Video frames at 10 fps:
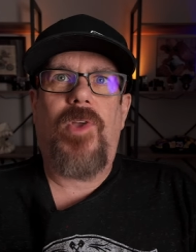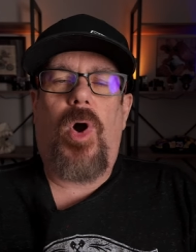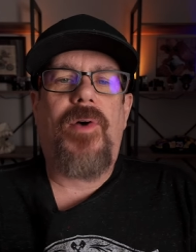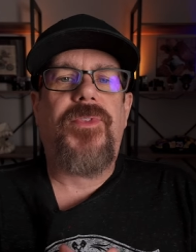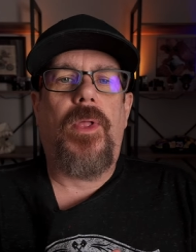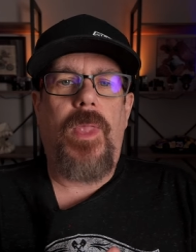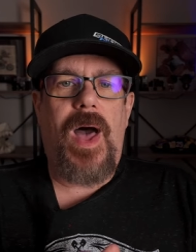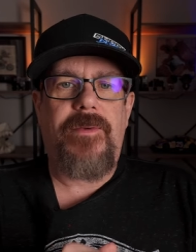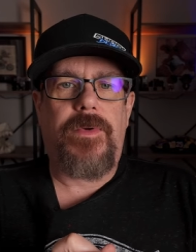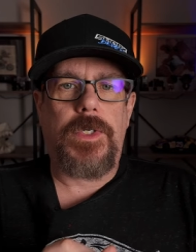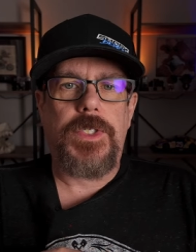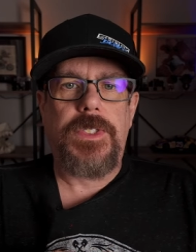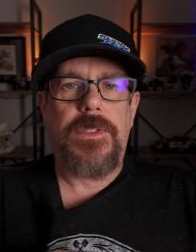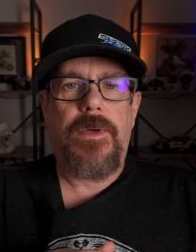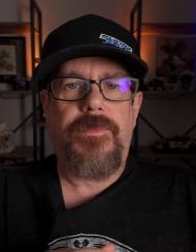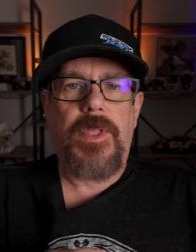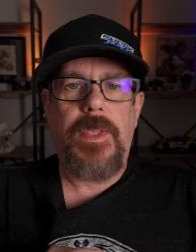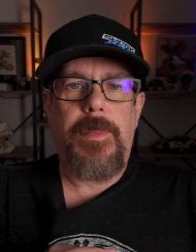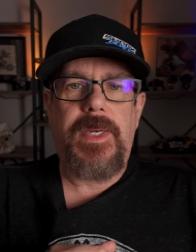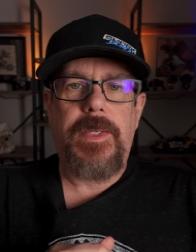off the lot version of the
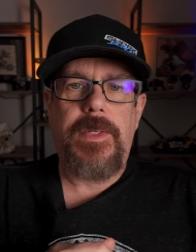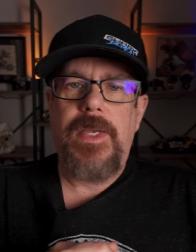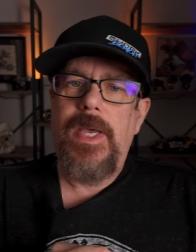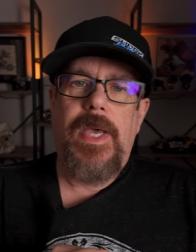limited,